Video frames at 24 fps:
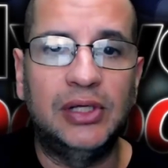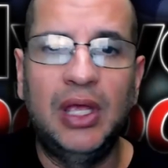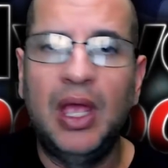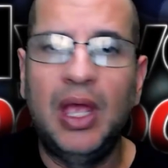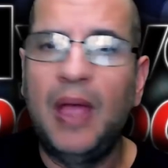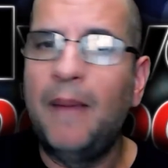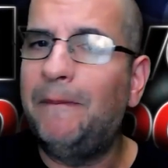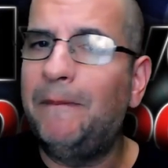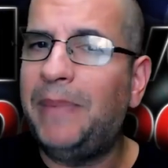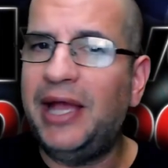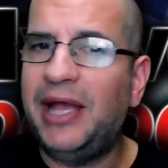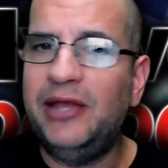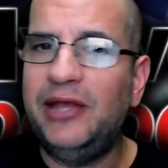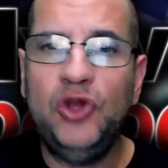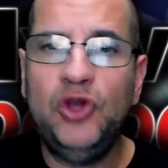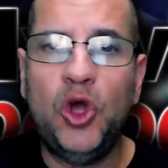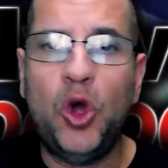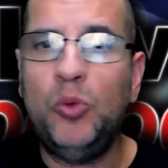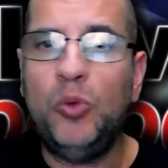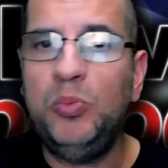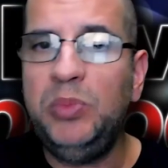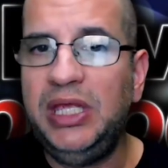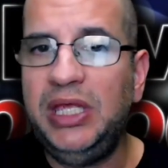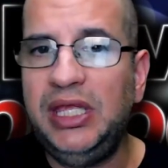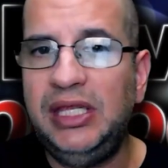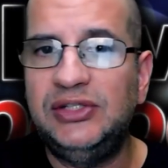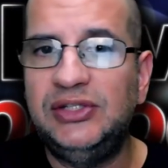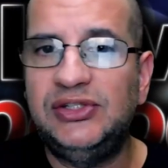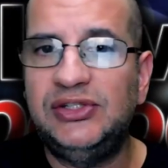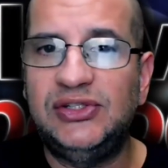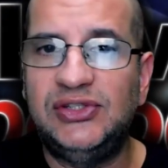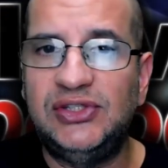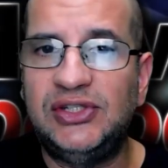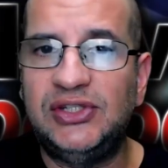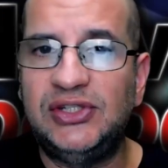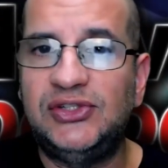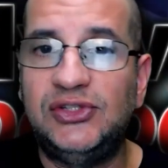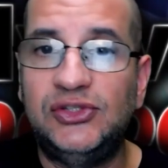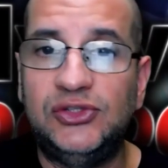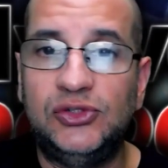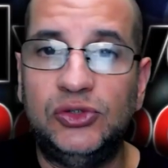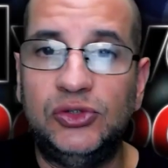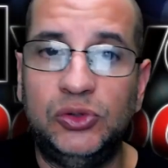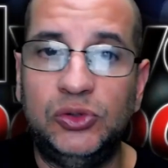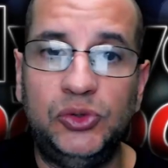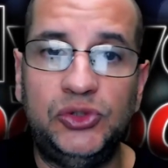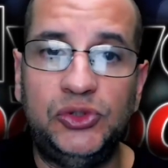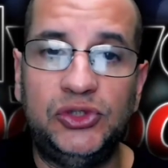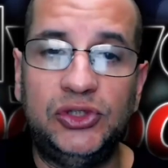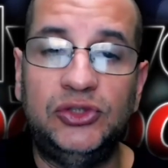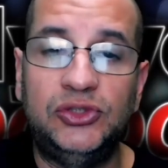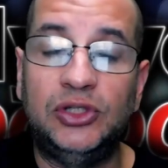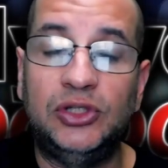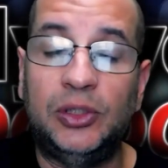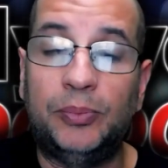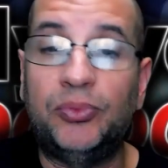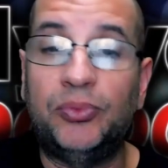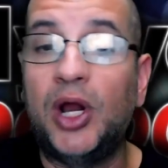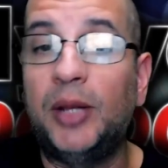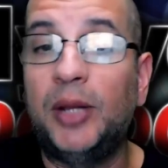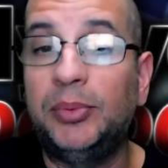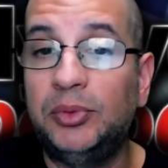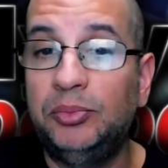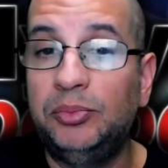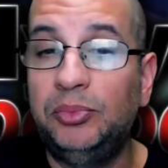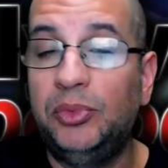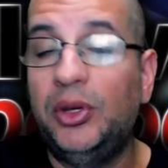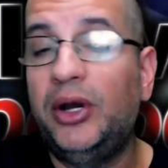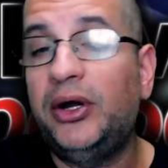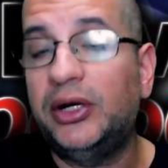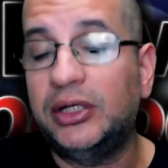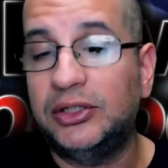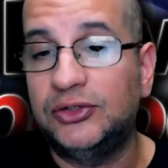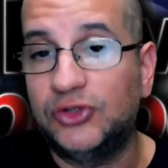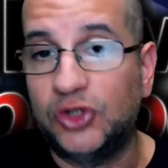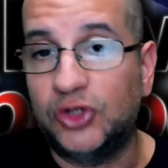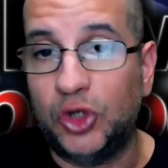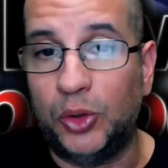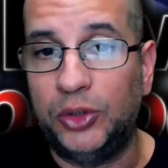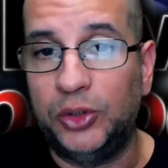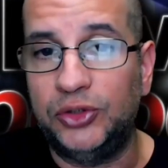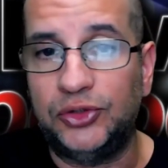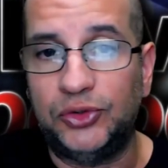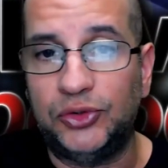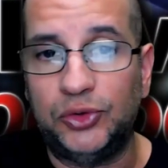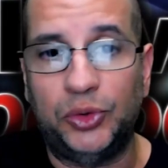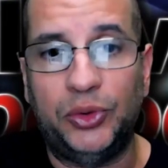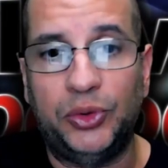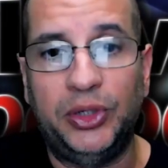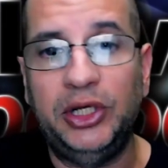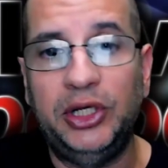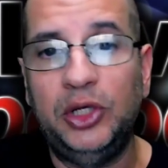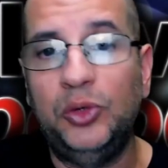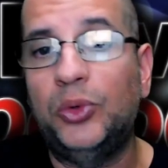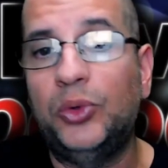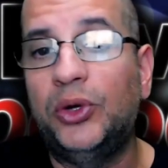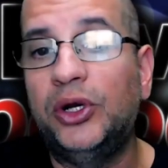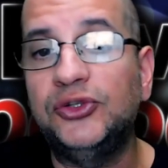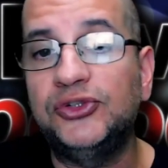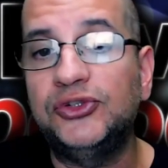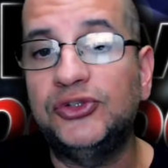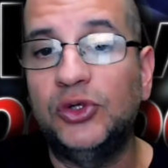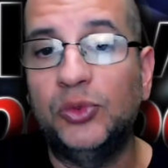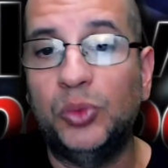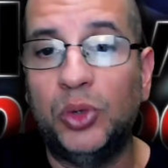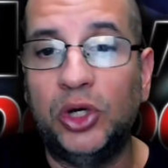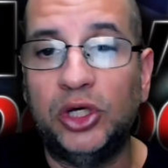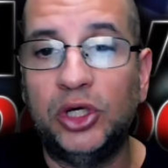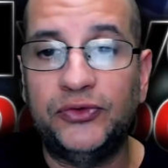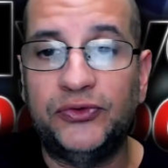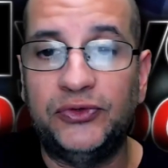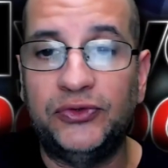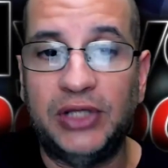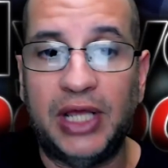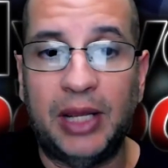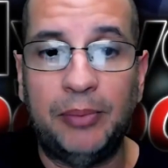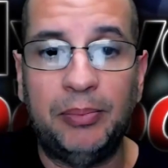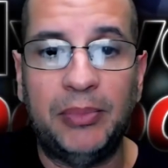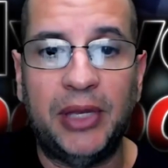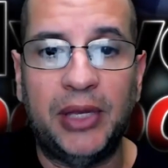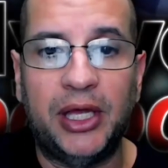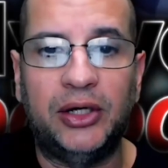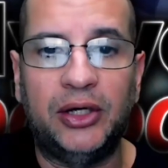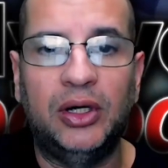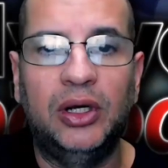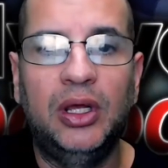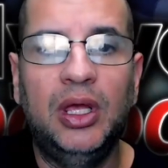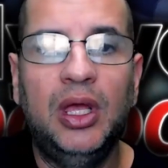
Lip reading: By no means is this the solution to the problem America is going through, or anywhere else in the world for that matter.